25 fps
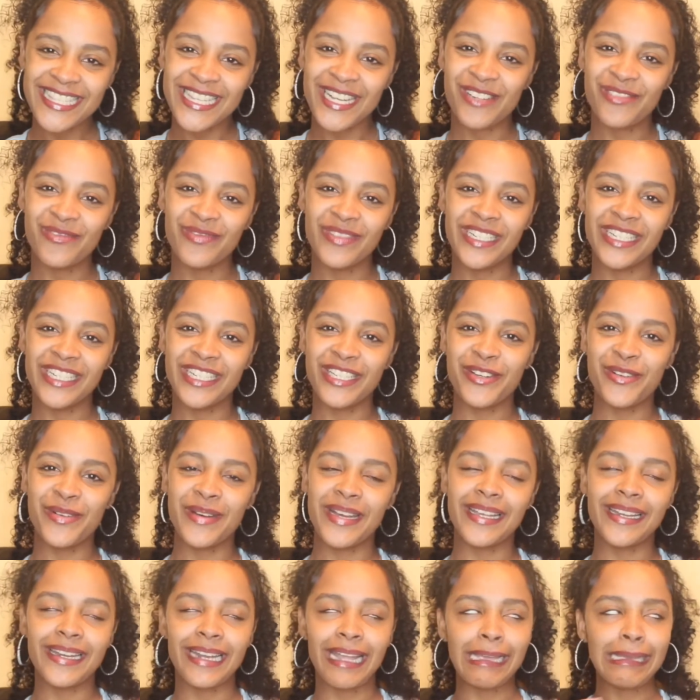down video
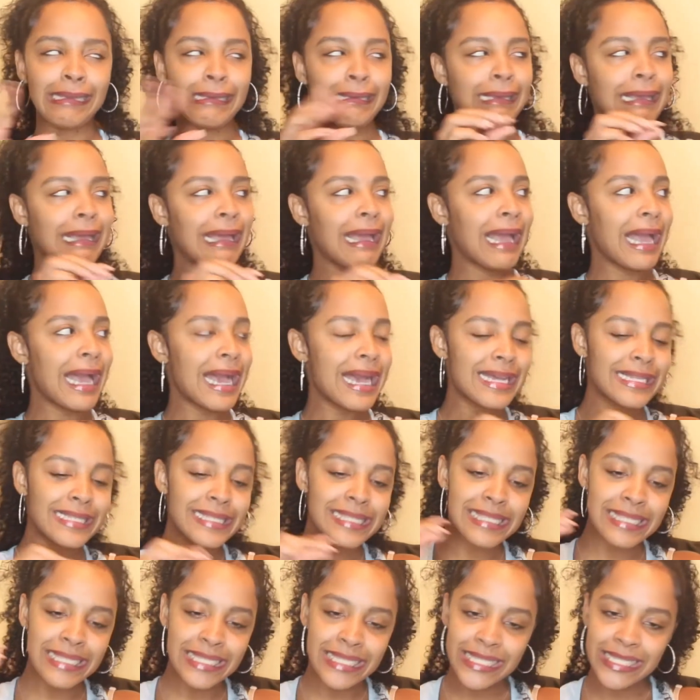in a
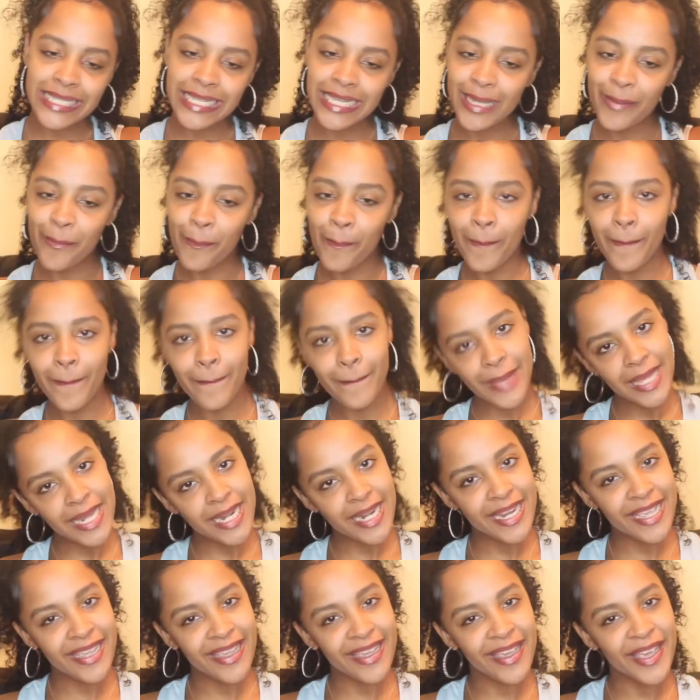hot
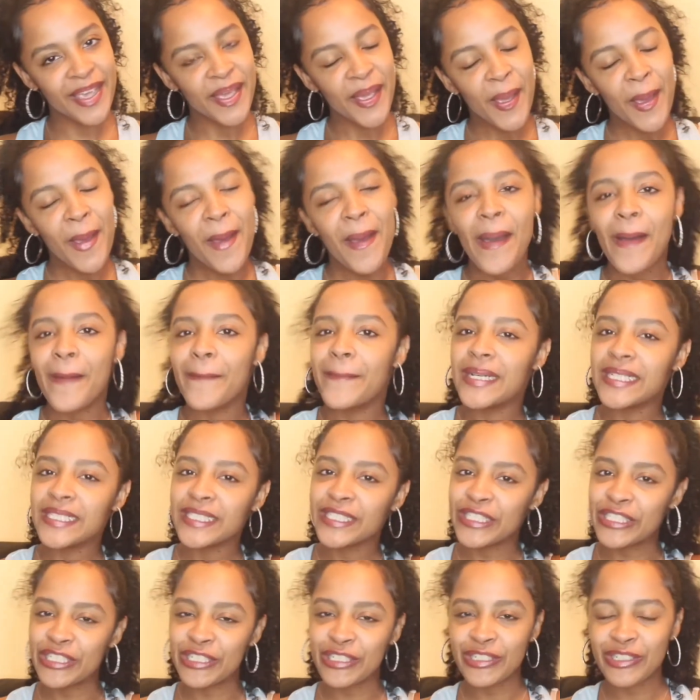minute, but
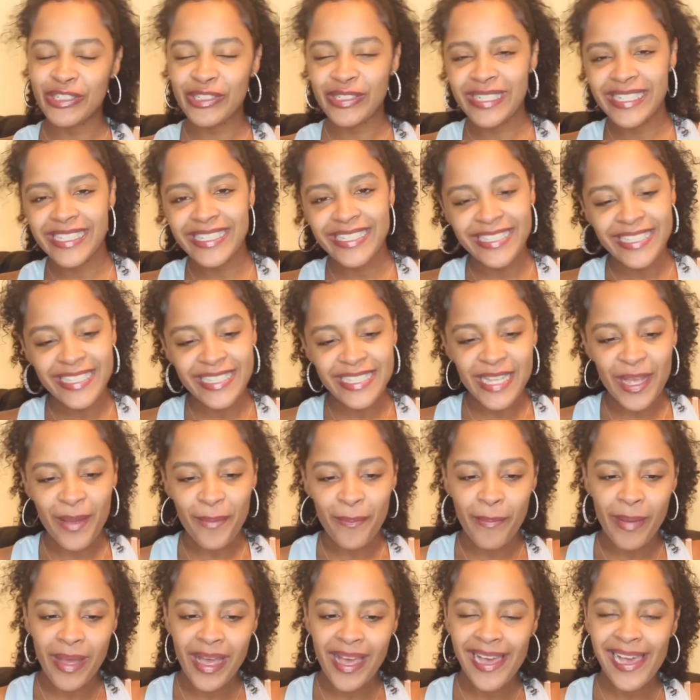your girl is
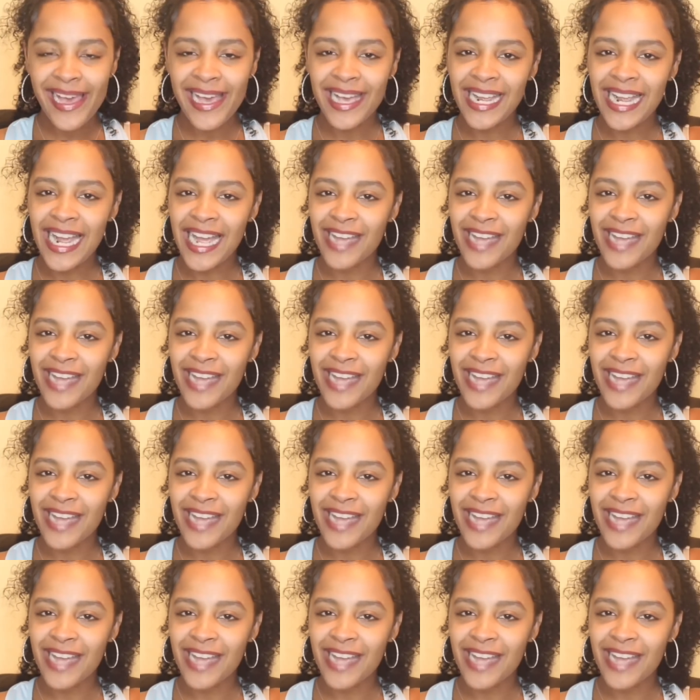back.